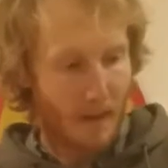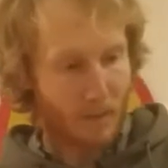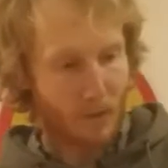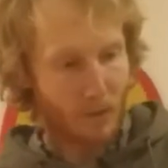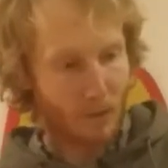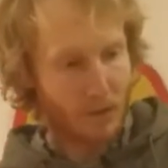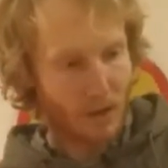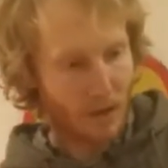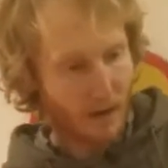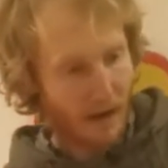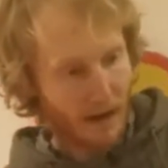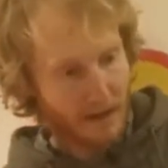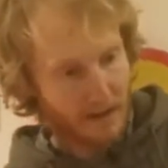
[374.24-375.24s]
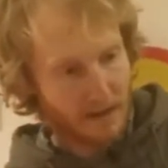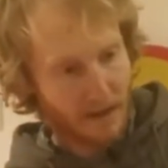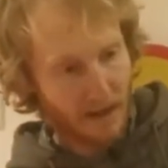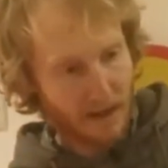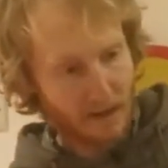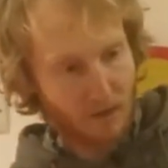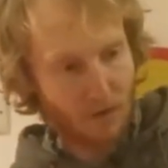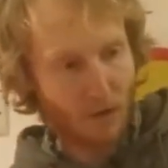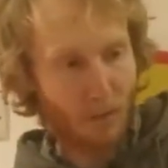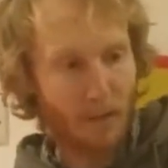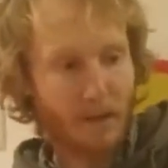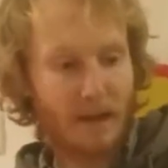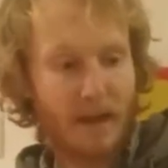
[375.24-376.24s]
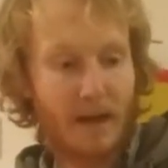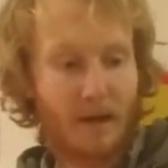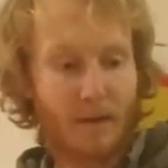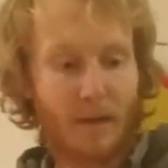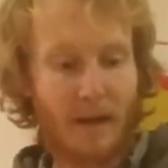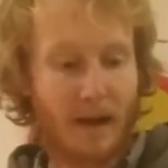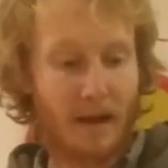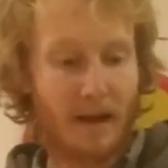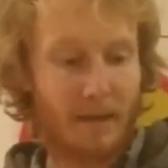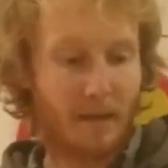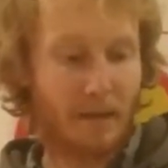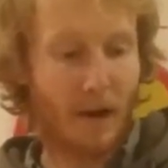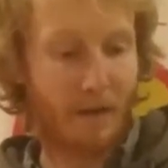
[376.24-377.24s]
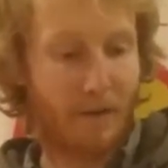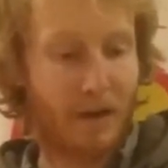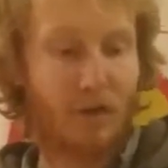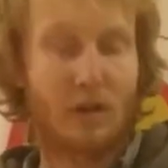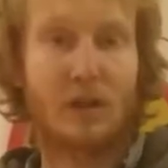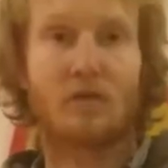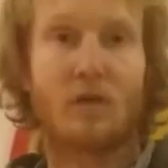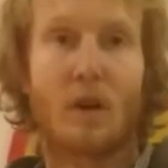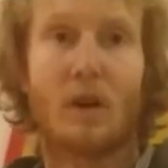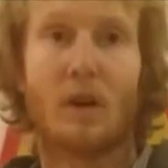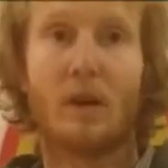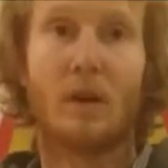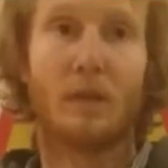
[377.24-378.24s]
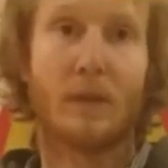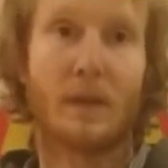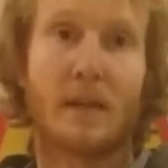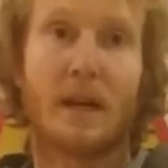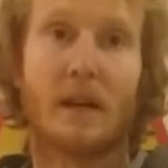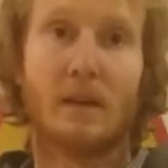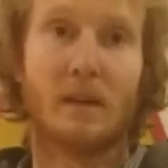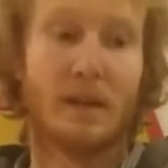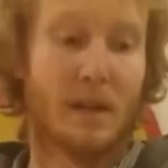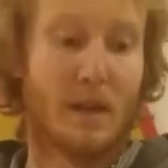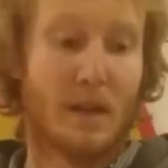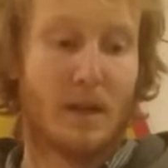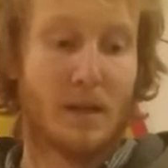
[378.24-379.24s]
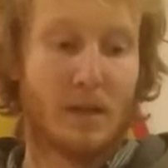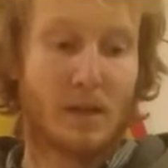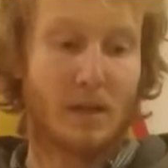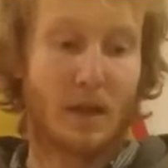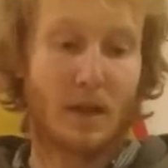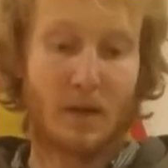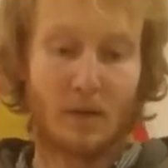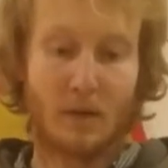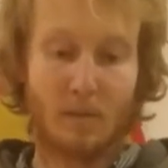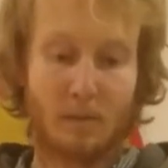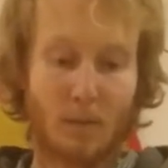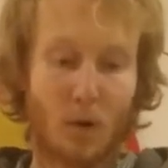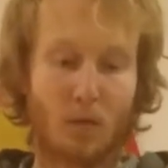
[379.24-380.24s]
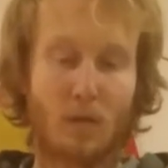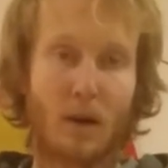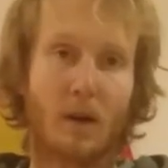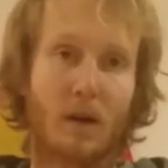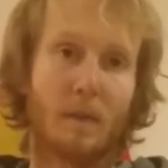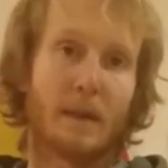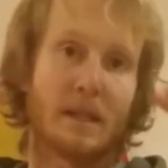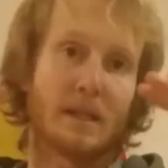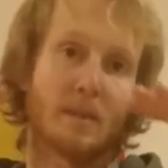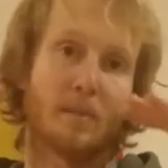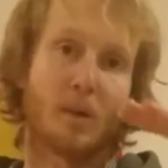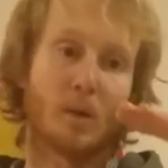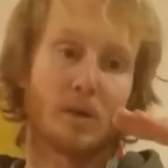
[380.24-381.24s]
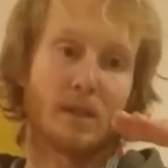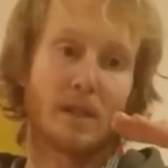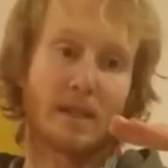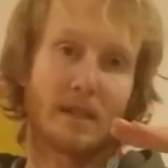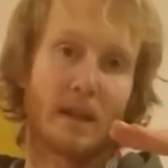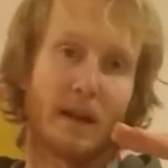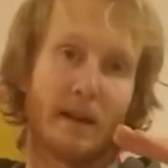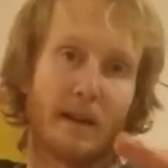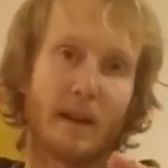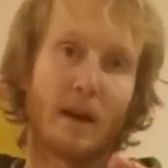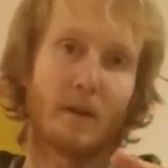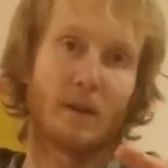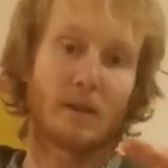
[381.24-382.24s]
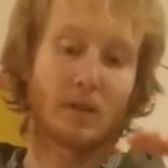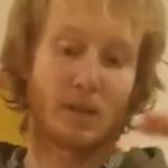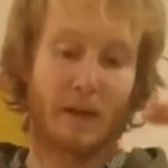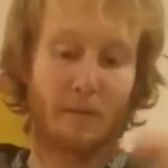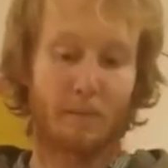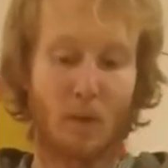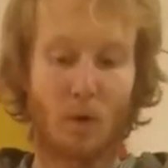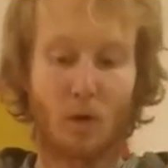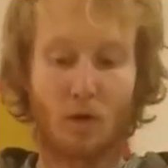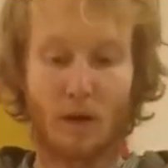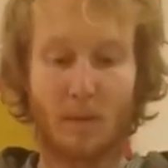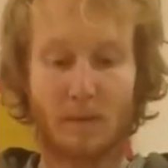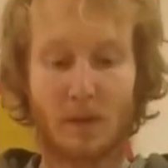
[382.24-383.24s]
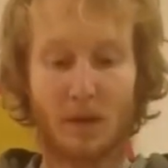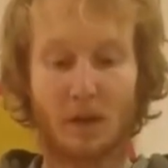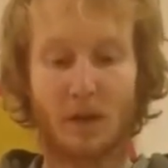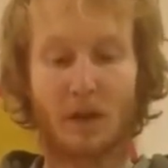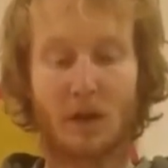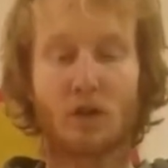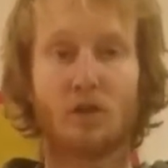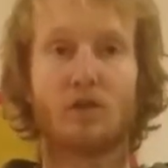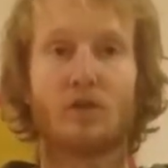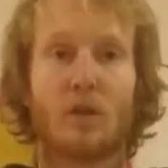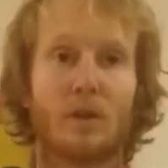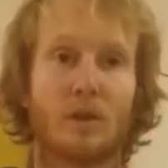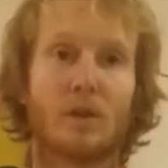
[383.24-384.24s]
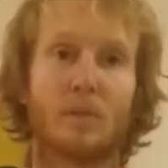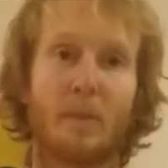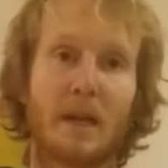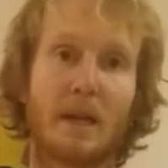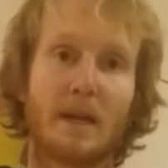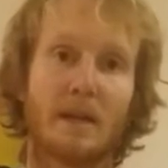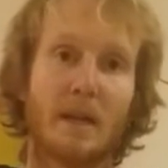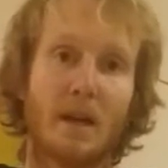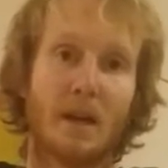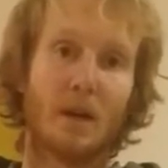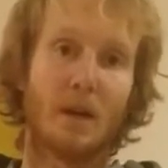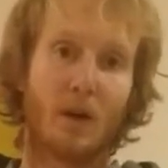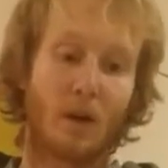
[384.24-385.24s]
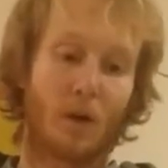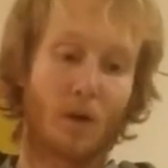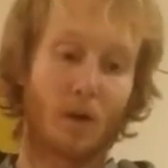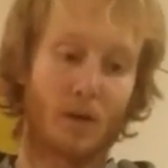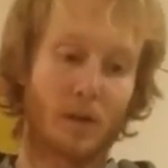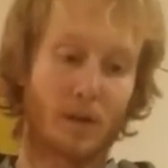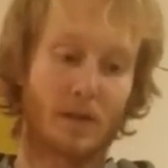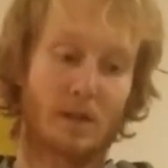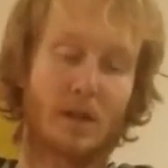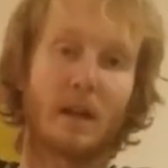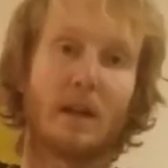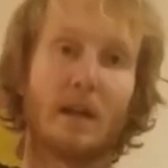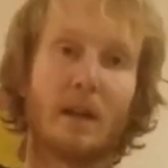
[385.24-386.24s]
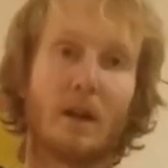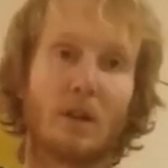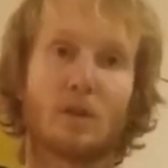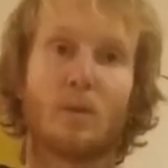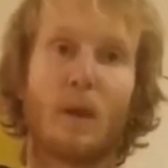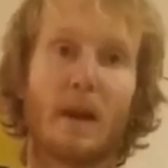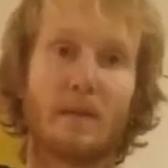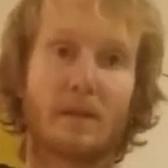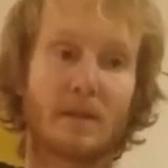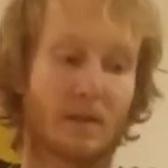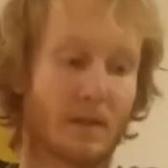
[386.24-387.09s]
But also, as that's dropping down there, you have increased rocker on the tail. So more rocker means the board sits slightly lower, so you have more grip, so you can control your speed on slightly larger waves.